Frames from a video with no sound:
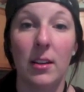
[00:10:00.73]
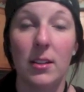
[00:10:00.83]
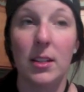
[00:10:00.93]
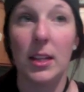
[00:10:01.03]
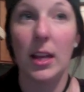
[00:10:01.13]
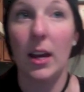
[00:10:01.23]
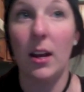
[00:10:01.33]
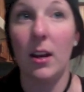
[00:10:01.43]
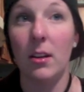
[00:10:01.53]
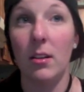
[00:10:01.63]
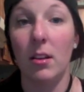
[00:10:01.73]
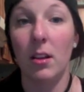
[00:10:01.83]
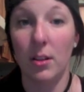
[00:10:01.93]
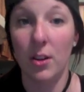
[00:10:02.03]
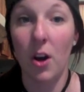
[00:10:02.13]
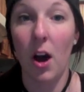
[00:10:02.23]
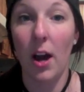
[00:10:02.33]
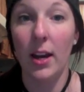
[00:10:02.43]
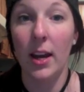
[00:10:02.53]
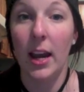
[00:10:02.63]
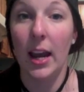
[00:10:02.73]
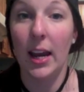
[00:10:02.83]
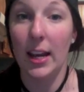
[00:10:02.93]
to then not. And I